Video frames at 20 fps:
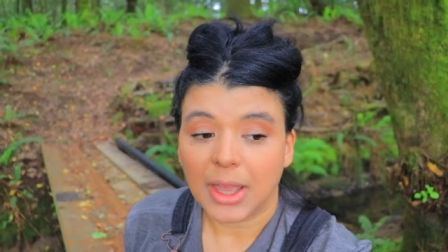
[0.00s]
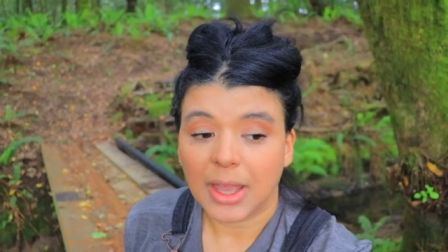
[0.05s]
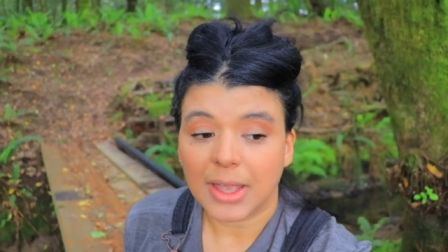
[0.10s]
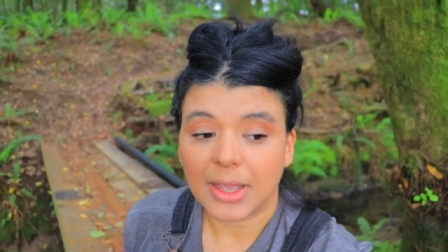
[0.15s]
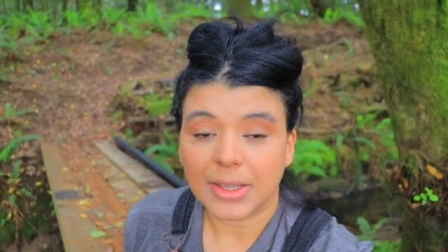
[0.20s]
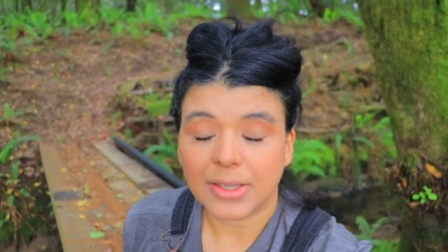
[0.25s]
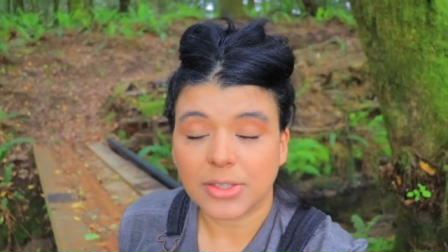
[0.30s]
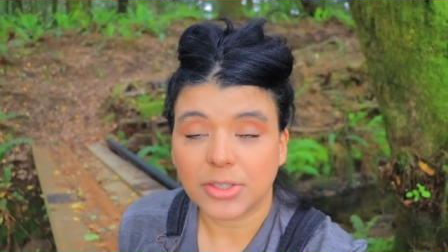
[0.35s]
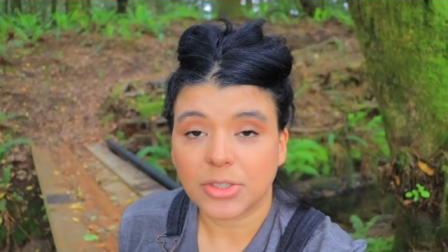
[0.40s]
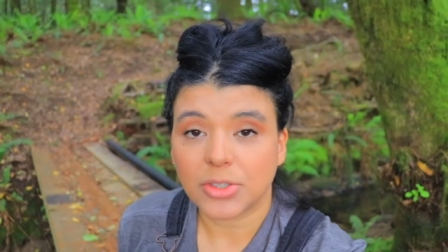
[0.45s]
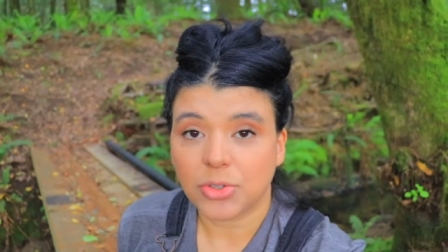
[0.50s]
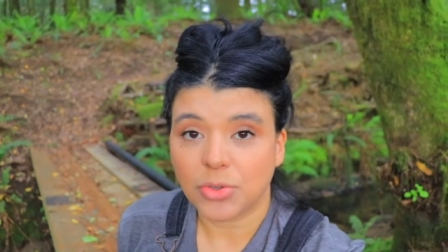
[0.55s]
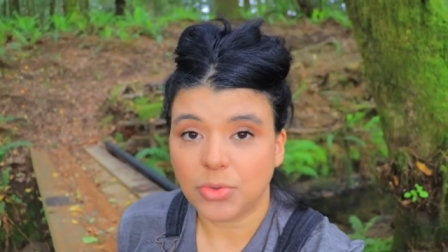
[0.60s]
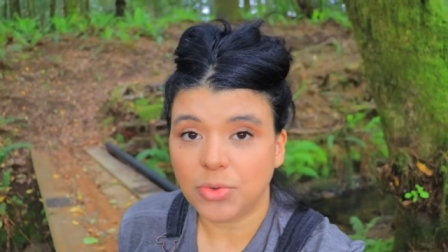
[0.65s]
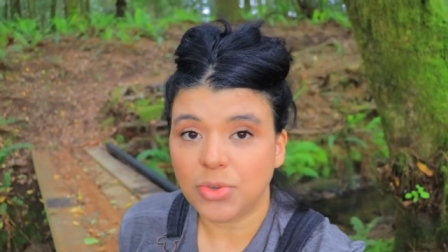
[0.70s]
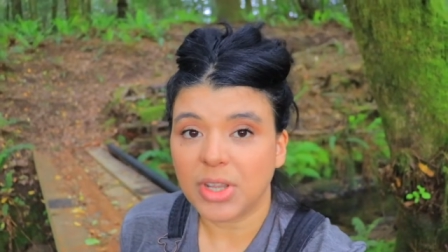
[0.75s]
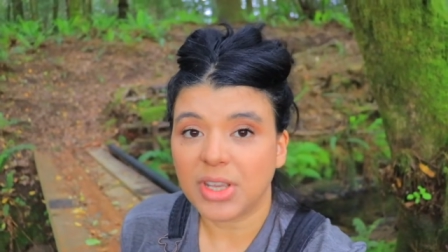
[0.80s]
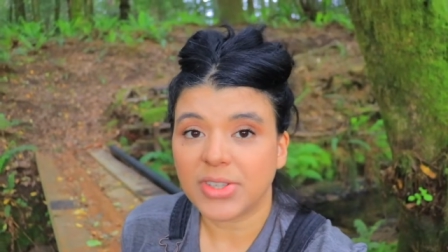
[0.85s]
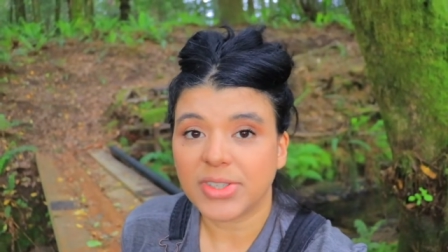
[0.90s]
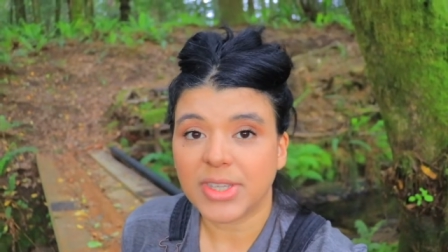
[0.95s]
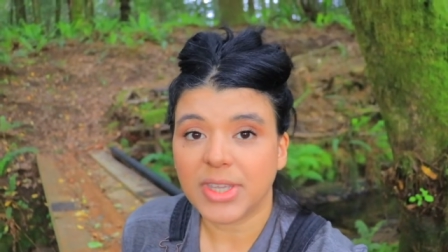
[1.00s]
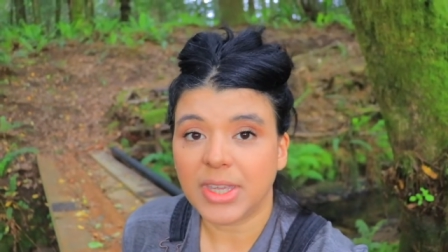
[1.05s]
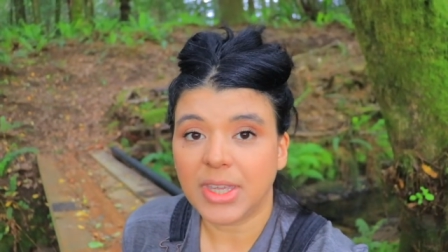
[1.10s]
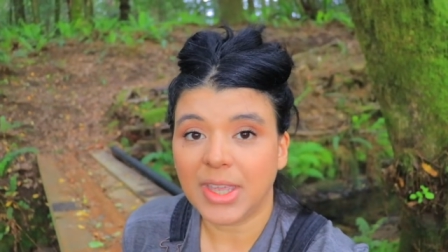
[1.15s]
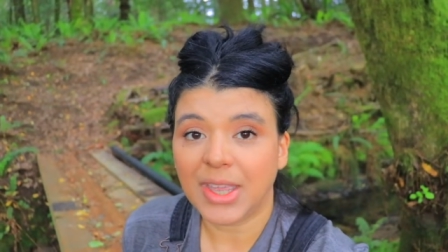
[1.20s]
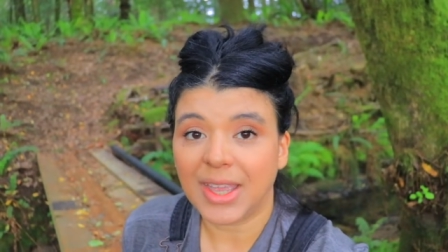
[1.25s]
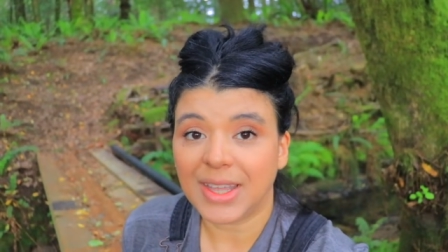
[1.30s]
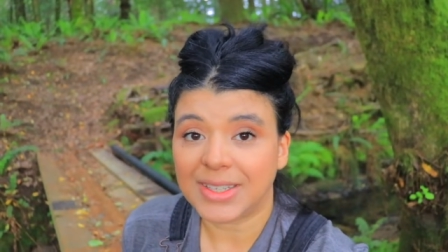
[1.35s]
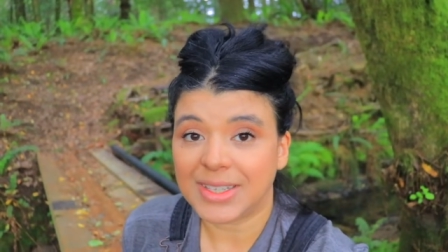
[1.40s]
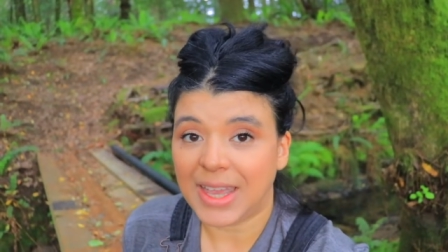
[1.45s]
As soon as
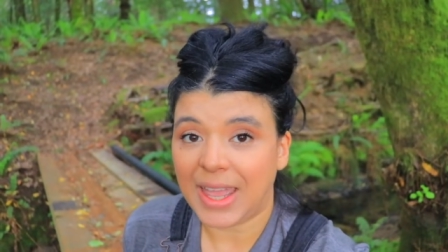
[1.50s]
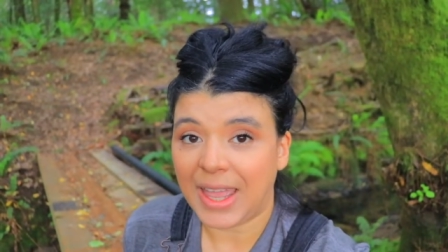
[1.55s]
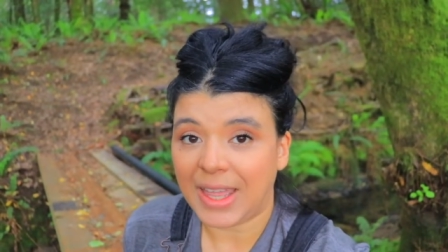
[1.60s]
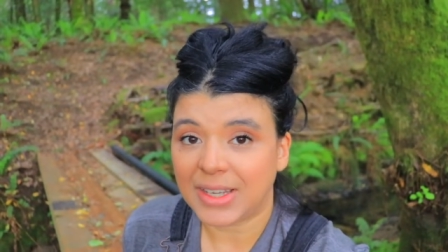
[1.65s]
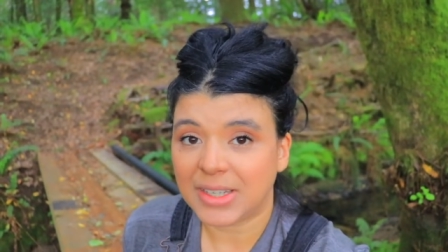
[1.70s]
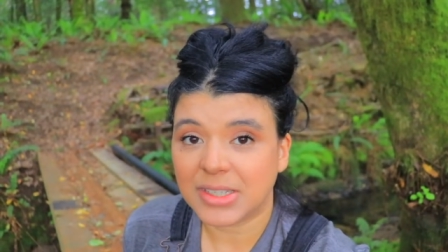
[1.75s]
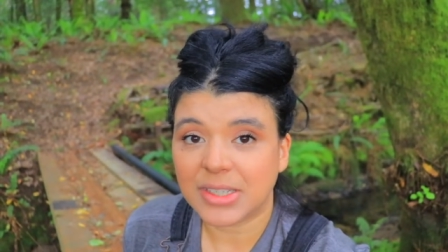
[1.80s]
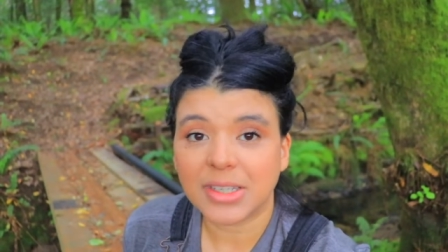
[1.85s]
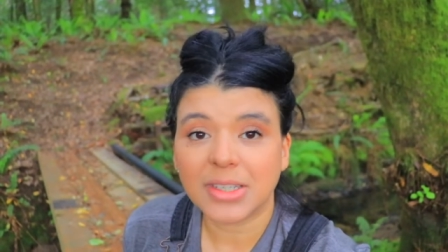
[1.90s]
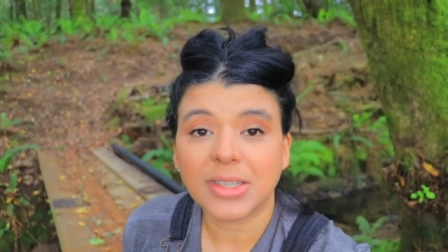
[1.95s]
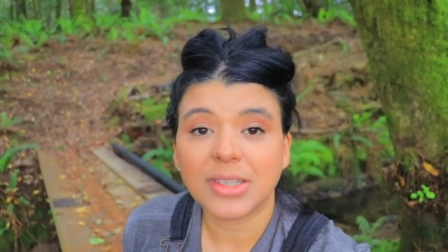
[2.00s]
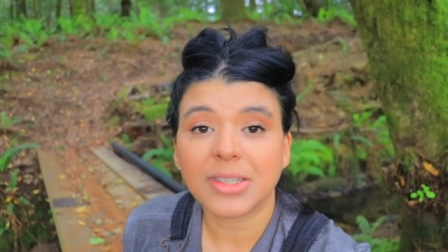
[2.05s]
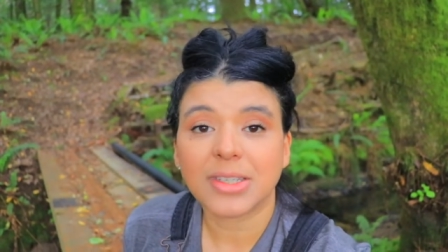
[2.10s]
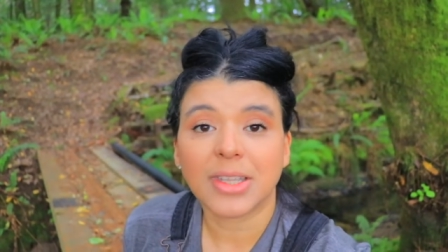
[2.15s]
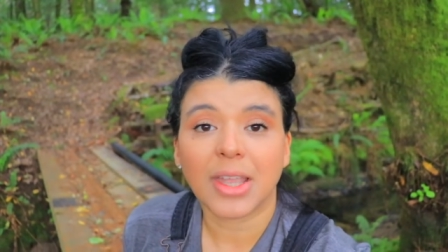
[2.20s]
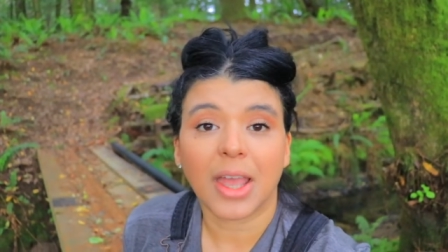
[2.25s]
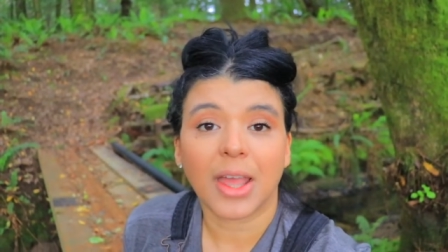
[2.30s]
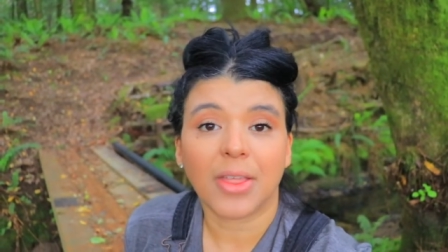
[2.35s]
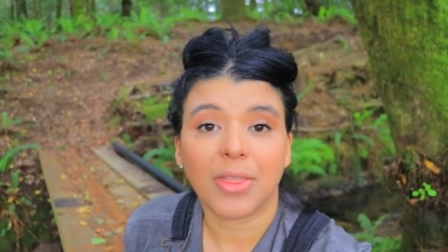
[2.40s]
he attaches